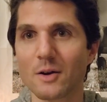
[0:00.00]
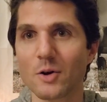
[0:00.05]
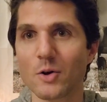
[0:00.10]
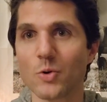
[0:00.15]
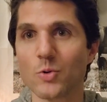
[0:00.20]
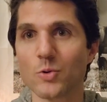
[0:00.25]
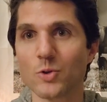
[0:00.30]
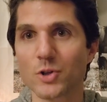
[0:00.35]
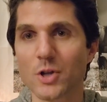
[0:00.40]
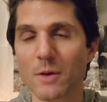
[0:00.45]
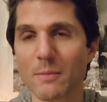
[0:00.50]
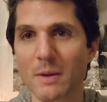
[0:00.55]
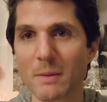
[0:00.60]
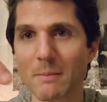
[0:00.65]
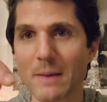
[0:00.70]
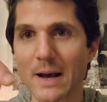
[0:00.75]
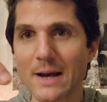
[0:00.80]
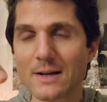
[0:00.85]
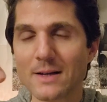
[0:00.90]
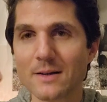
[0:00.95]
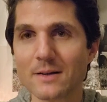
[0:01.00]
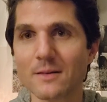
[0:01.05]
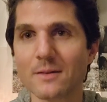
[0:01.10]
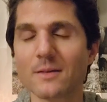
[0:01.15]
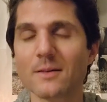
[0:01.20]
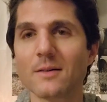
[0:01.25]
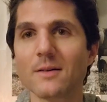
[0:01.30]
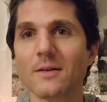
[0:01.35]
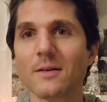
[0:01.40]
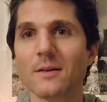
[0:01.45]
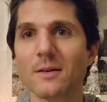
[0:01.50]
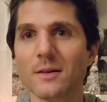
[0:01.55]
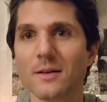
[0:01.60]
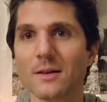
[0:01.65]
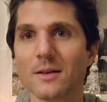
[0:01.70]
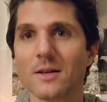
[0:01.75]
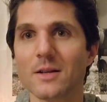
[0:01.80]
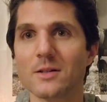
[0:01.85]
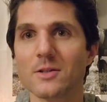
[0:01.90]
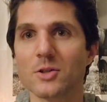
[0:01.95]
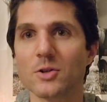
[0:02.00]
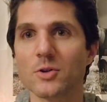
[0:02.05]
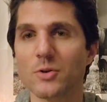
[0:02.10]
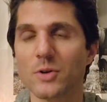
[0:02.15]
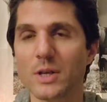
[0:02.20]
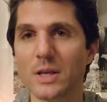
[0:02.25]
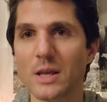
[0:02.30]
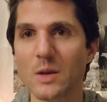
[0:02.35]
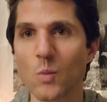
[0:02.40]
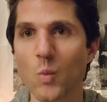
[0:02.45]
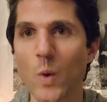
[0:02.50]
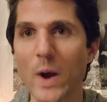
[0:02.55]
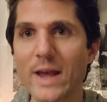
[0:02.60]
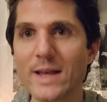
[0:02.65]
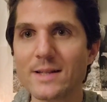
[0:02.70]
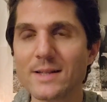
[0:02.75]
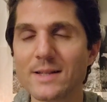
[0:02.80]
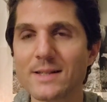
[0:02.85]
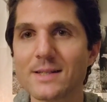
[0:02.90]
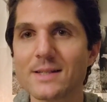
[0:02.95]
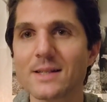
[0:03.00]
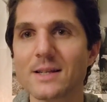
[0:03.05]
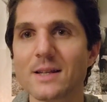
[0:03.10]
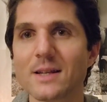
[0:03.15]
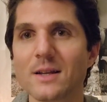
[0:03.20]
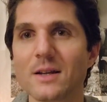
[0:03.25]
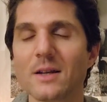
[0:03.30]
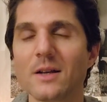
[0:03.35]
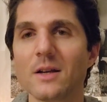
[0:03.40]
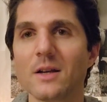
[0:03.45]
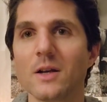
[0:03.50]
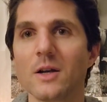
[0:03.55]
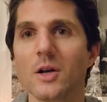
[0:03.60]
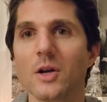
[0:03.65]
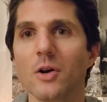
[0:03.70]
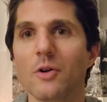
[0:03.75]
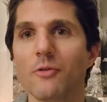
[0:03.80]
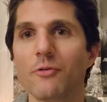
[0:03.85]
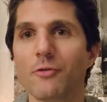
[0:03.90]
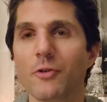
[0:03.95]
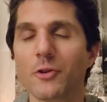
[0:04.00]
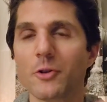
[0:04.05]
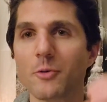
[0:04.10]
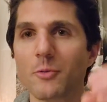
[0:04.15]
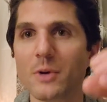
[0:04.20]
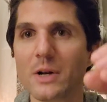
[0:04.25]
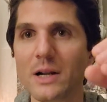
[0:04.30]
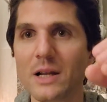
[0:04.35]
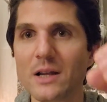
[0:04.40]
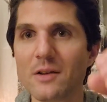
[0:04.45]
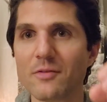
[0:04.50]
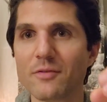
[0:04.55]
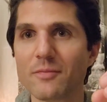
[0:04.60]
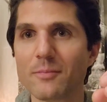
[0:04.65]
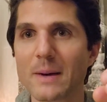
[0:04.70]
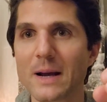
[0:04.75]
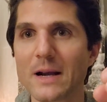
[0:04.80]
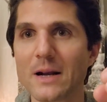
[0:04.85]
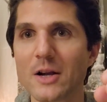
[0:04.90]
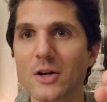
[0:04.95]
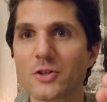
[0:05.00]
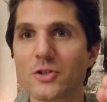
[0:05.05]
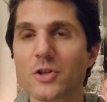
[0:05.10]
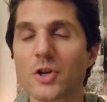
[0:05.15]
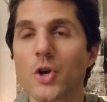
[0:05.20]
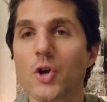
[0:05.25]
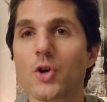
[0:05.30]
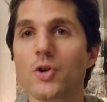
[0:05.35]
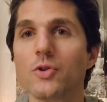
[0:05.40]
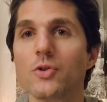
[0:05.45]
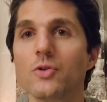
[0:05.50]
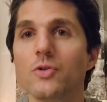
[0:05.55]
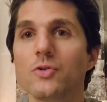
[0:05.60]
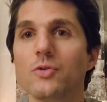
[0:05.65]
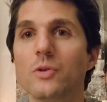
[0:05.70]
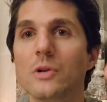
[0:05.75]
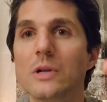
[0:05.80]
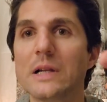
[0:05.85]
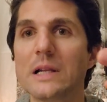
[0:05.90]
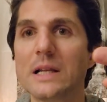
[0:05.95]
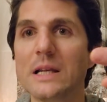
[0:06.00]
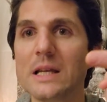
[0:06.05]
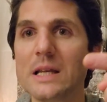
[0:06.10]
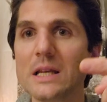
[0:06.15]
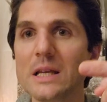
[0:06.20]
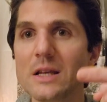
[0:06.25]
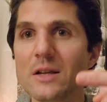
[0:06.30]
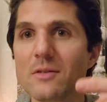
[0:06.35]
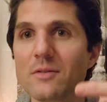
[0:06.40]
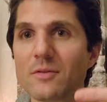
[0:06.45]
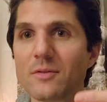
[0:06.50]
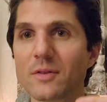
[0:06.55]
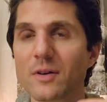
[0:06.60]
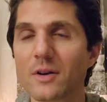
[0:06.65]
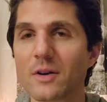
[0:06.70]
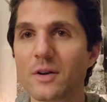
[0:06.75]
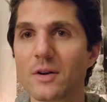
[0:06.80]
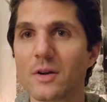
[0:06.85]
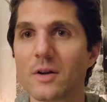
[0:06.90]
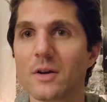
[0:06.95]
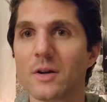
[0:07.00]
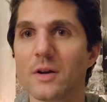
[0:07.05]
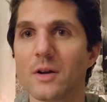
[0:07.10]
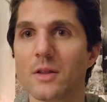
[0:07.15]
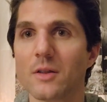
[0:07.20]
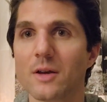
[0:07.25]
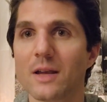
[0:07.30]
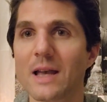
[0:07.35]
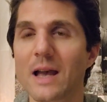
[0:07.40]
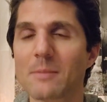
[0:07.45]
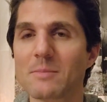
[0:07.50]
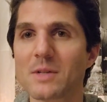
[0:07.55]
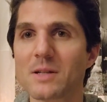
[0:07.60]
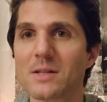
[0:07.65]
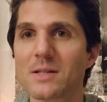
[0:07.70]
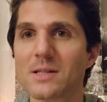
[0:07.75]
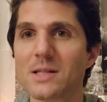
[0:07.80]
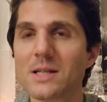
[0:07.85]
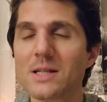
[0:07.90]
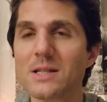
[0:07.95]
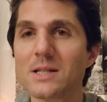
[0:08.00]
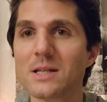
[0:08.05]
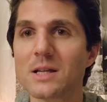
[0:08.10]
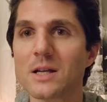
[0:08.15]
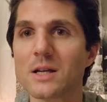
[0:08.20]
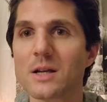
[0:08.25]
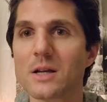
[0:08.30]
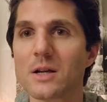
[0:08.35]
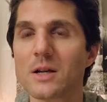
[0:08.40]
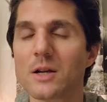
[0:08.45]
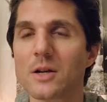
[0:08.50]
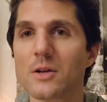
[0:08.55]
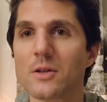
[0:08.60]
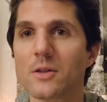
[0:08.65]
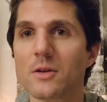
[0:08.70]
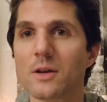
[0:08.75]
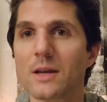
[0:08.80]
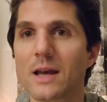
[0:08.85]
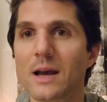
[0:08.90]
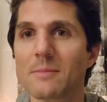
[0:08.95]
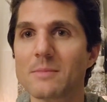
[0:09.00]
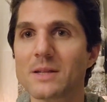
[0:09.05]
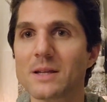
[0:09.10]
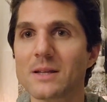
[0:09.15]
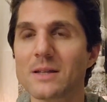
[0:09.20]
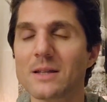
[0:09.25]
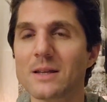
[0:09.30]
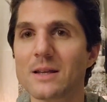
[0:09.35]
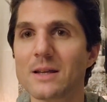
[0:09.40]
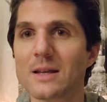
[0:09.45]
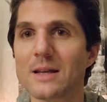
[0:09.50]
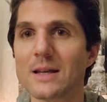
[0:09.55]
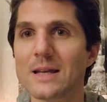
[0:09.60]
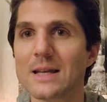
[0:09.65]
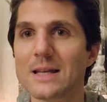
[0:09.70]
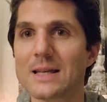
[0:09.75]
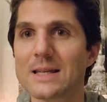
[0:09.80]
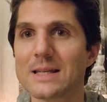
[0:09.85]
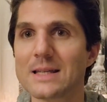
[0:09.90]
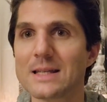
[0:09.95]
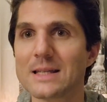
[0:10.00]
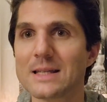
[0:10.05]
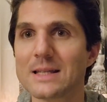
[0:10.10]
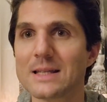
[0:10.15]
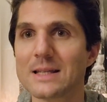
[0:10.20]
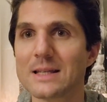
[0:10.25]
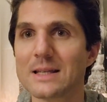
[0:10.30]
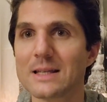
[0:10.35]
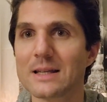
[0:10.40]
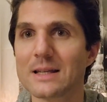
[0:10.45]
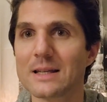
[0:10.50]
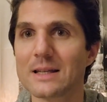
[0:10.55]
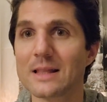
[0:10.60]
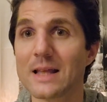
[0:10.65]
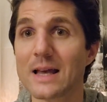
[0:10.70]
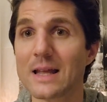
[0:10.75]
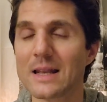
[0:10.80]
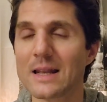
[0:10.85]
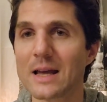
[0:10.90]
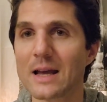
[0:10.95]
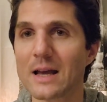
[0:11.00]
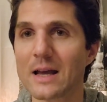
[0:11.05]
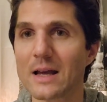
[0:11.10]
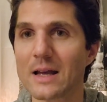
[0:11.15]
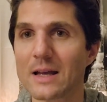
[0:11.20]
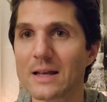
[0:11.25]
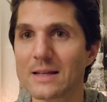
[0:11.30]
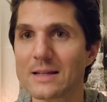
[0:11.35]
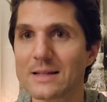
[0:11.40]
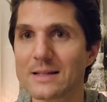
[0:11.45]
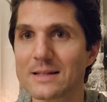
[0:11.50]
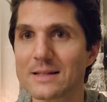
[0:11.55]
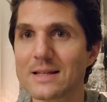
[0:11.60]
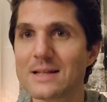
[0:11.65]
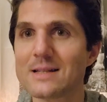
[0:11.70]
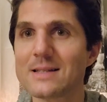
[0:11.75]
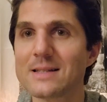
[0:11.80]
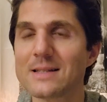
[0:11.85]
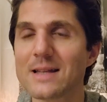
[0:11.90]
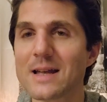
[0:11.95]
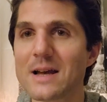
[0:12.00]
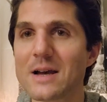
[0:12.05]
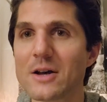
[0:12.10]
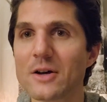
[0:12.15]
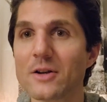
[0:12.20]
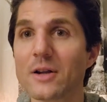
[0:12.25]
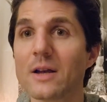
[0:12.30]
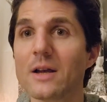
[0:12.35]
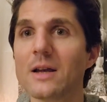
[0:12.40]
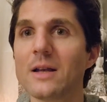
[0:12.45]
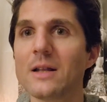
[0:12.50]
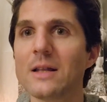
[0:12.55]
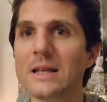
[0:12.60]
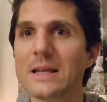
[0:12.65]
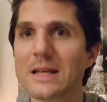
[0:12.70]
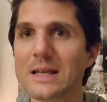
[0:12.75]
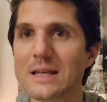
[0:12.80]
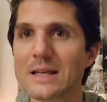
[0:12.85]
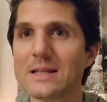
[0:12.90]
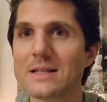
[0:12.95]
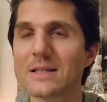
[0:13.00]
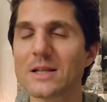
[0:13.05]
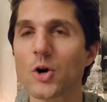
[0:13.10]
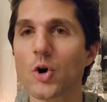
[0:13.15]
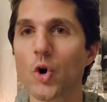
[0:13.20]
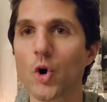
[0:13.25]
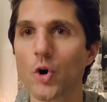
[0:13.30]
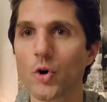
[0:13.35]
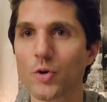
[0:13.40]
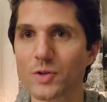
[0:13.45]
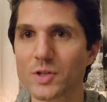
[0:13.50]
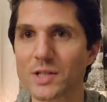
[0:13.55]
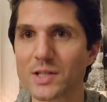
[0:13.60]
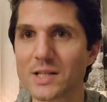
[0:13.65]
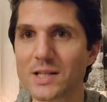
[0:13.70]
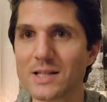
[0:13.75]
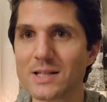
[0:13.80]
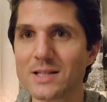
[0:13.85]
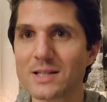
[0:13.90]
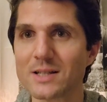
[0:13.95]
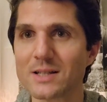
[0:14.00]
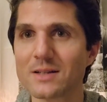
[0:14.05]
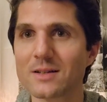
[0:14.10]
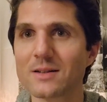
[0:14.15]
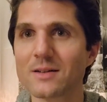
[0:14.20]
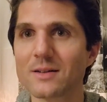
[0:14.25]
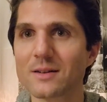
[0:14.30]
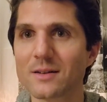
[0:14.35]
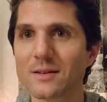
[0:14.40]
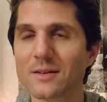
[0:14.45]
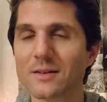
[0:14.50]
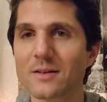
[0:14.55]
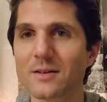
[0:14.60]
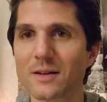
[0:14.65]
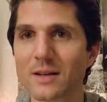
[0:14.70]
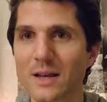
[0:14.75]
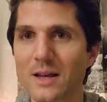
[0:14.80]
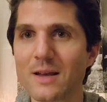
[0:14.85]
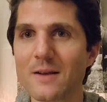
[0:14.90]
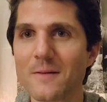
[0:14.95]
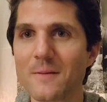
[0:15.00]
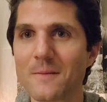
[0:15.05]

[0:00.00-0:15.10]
who's coming back. So he waits for the relief pilot to leave the captain's seat. The captain then sits down in his or her seat. Okay?